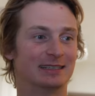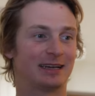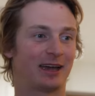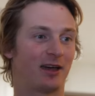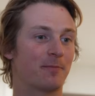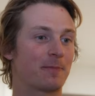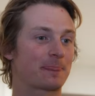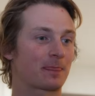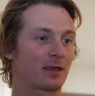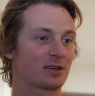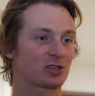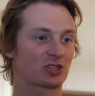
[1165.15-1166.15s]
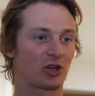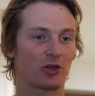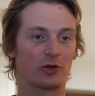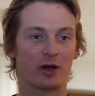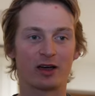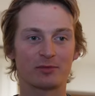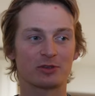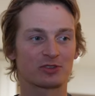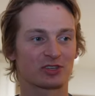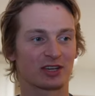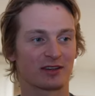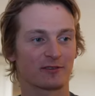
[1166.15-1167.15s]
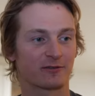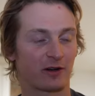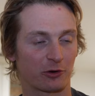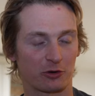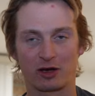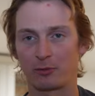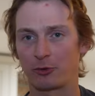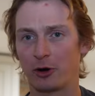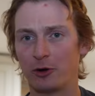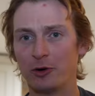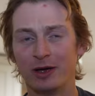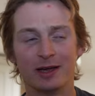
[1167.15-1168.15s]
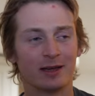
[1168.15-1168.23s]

Um, so I'm using Final Cut Pro.